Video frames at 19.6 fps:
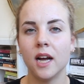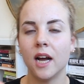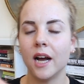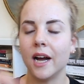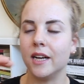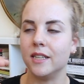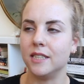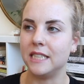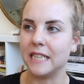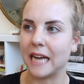
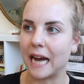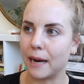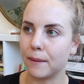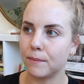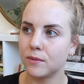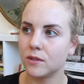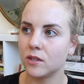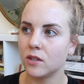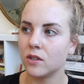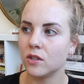
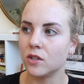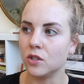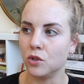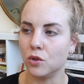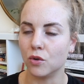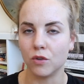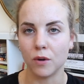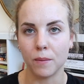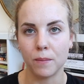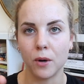adapt
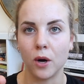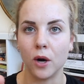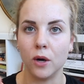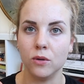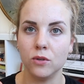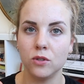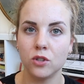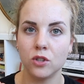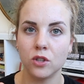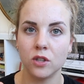your
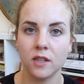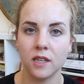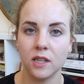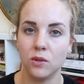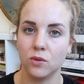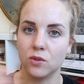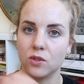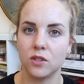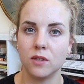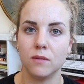approach in
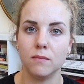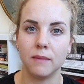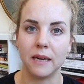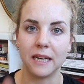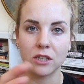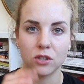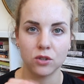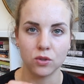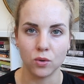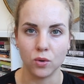order to
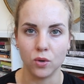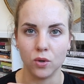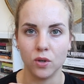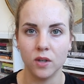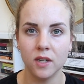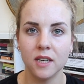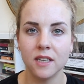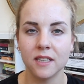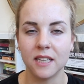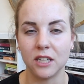make sure
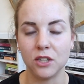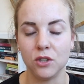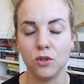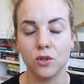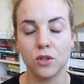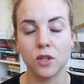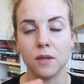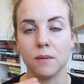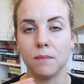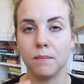that you
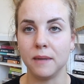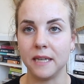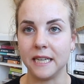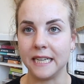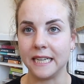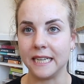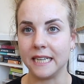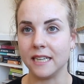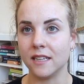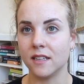can
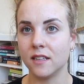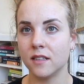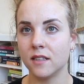be